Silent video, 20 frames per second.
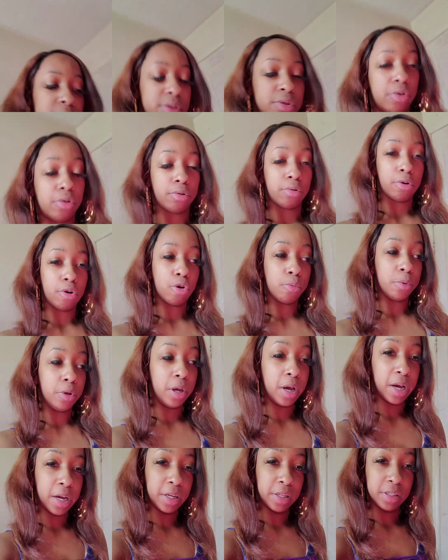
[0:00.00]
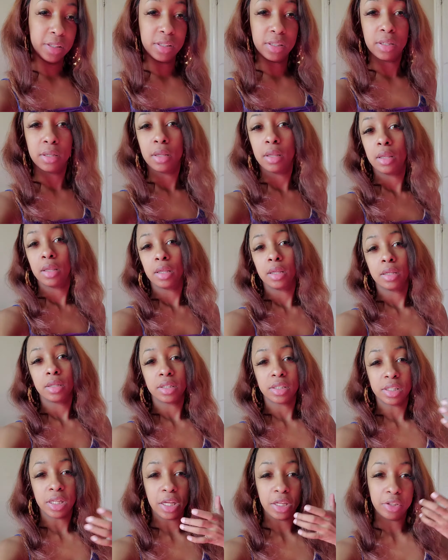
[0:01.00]
So hope you guys
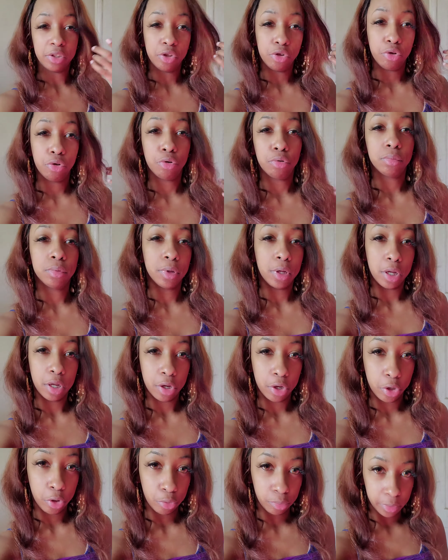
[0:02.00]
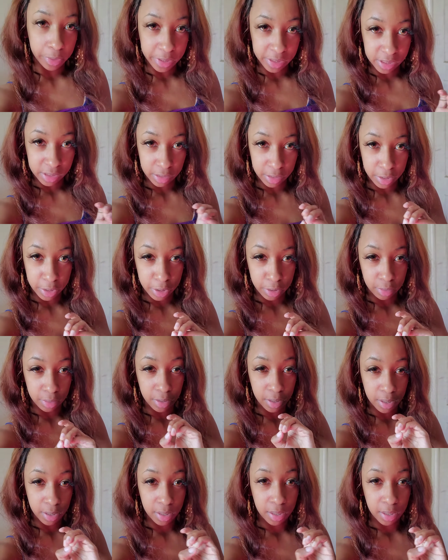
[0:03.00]
stay tuned. You're listening.